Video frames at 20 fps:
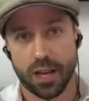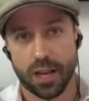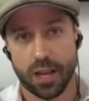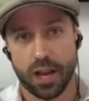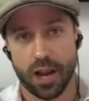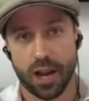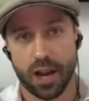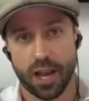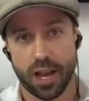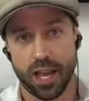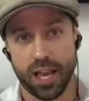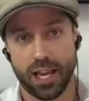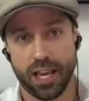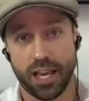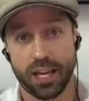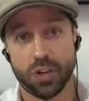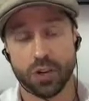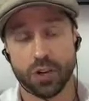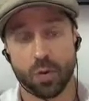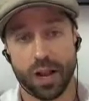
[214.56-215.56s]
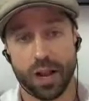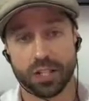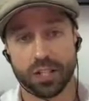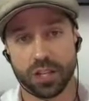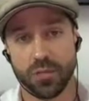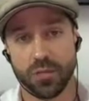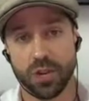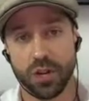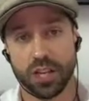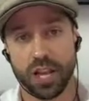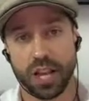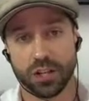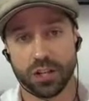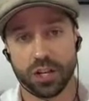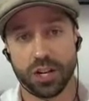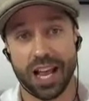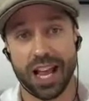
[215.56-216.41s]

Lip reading: and indirect communication,